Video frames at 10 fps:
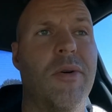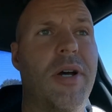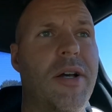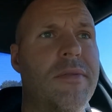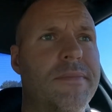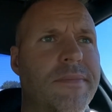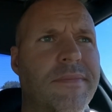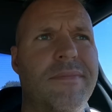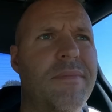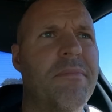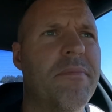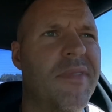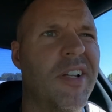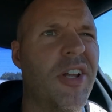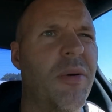Well,
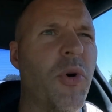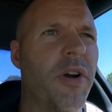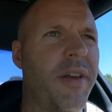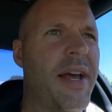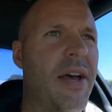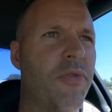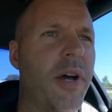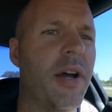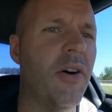a little more than halfway